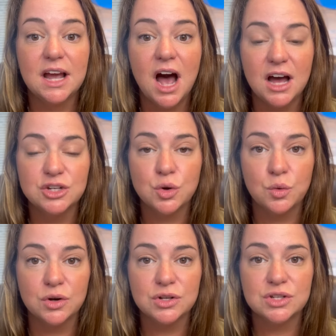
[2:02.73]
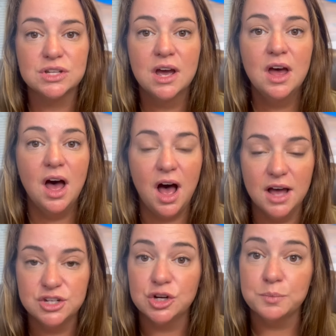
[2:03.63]
contours uh,
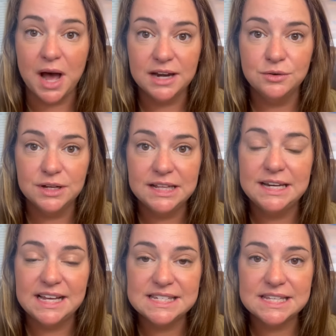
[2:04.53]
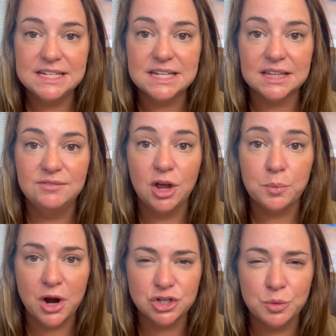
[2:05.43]
to your body really nicely to alleviate
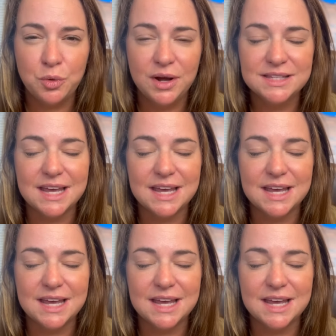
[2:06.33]
pressure points,